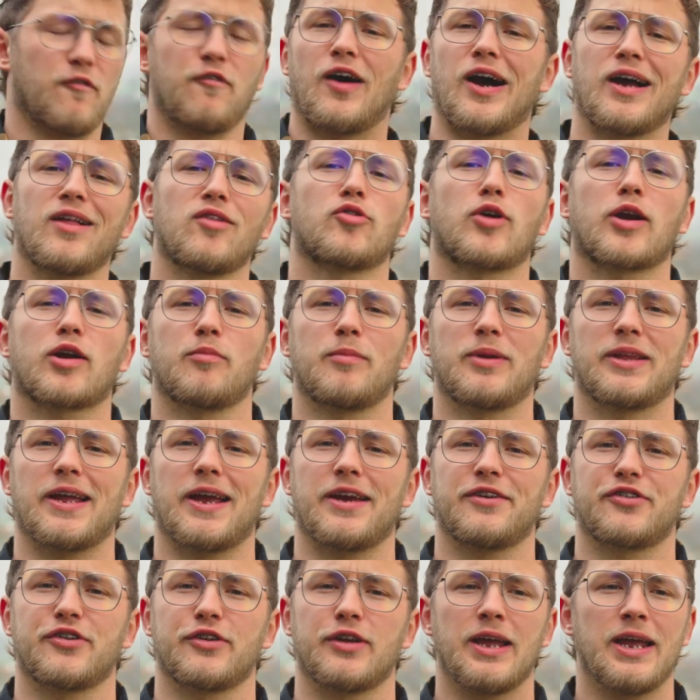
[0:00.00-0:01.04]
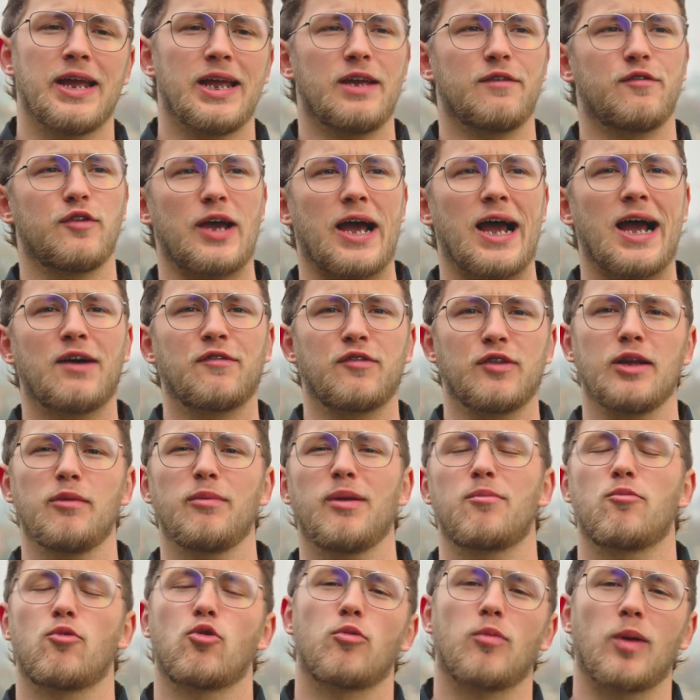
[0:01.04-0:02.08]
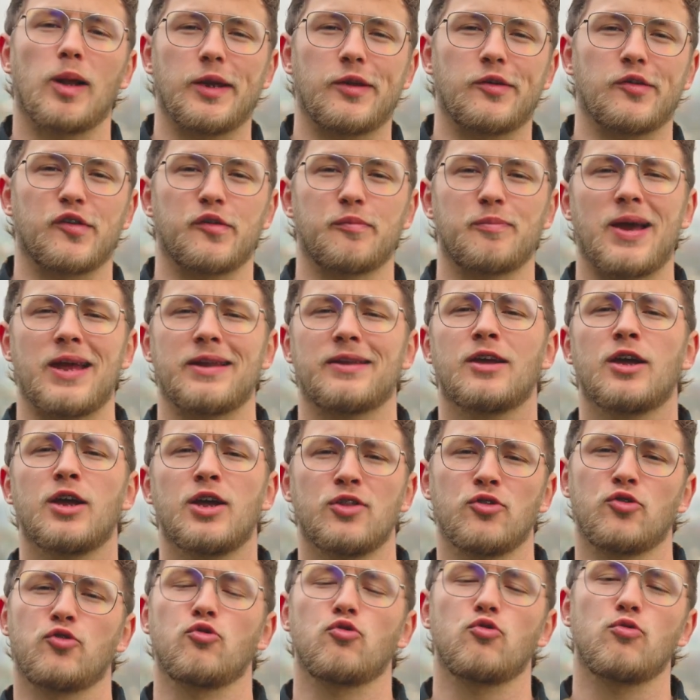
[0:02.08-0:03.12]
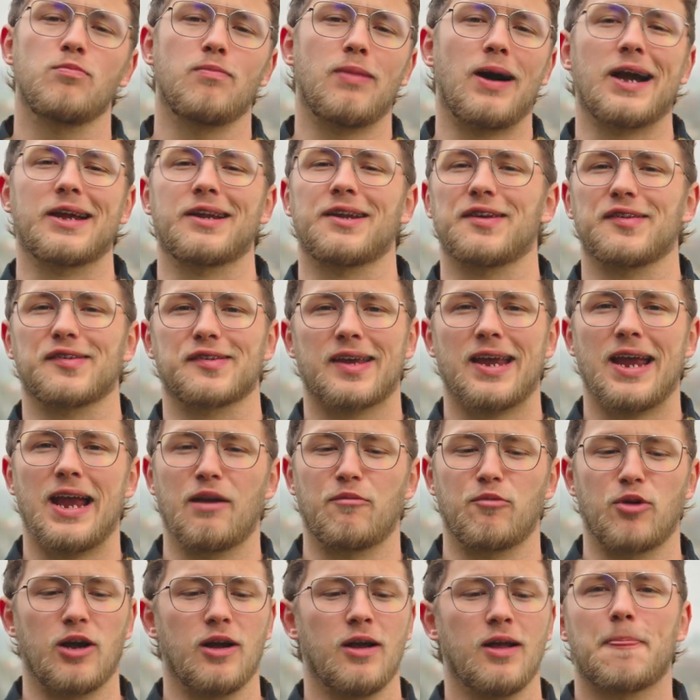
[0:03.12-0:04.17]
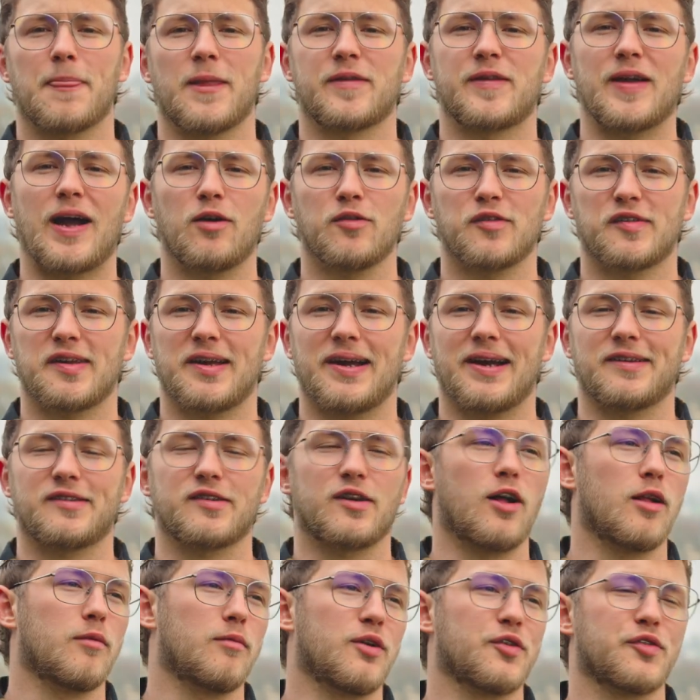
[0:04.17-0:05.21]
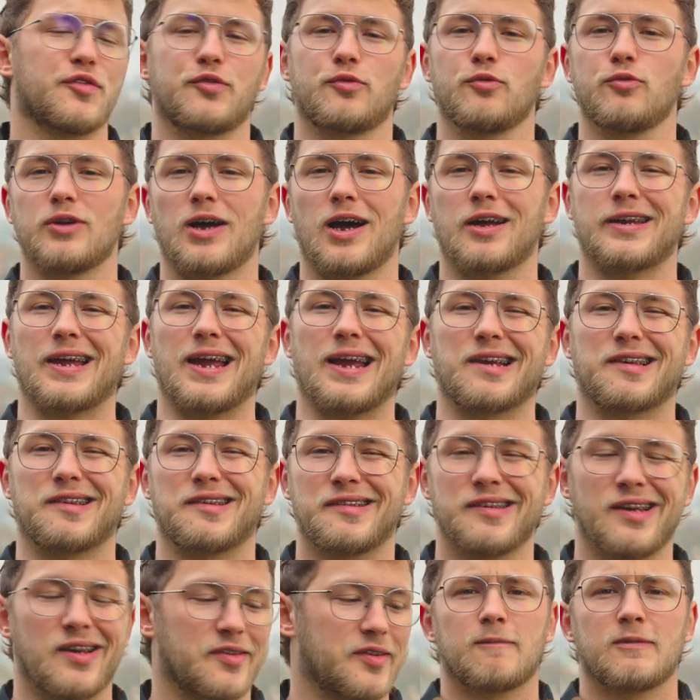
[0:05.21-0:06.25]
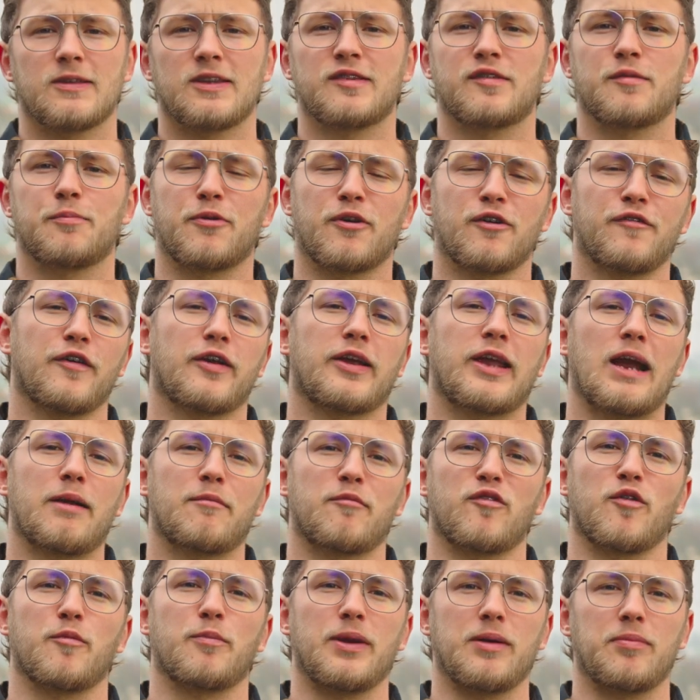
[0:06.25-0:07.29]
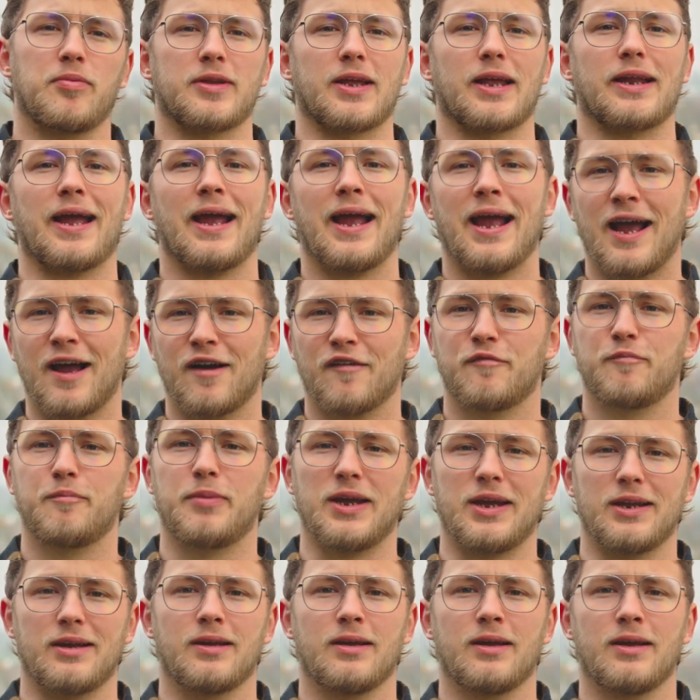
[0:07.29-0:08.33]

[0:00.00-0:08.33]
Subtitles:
Final recommendation, if you have a little bit more money to spend, do buy this camera. The downsides almost do not exist. This is the perfect camera for people that have been